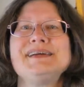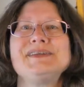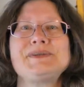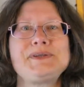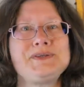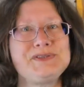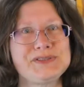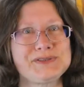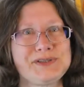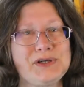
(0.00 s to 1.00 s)
you'll use
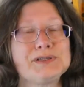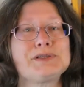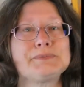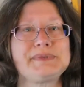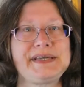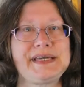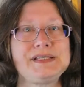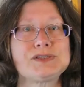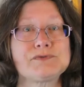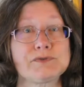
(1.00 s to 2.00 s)
your longer
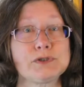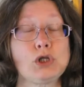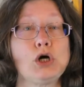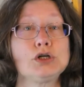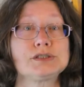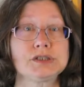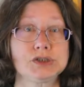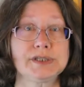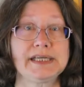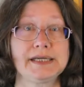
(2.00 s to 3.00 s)
blades for long
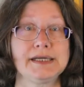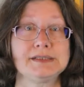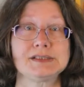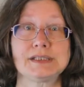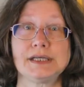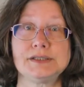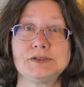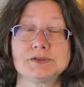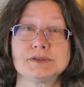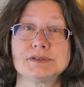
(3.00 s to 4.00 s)
straight cuts and
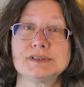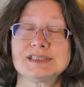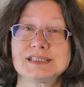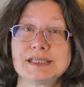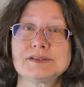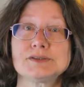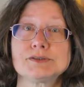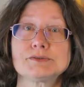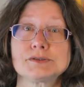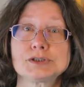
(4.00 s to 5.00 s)
your
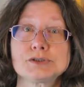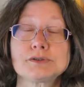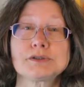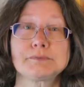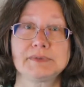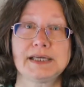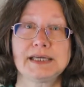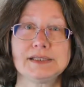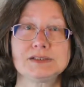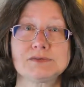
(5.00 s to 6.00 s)
standard or shorter
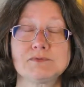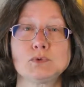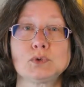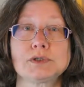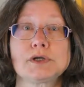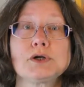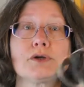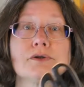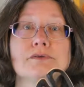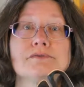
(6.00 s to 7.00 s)
blades for
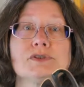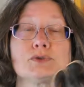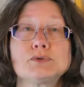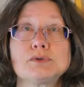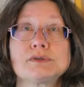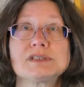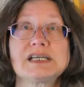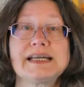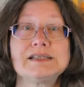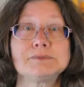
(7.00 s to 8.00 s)
curves or
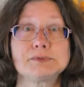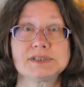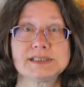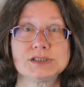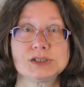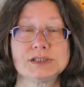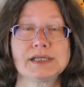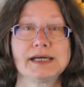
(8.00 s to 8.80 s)
tight precision